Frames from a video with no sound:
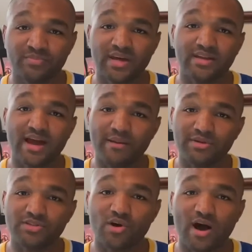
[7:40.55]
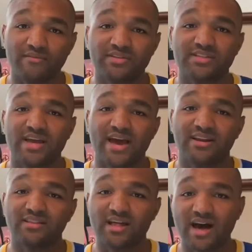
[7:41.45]
that Yamato obviously had a
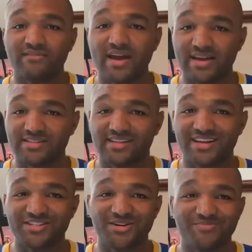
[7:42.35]
lot of angst against her.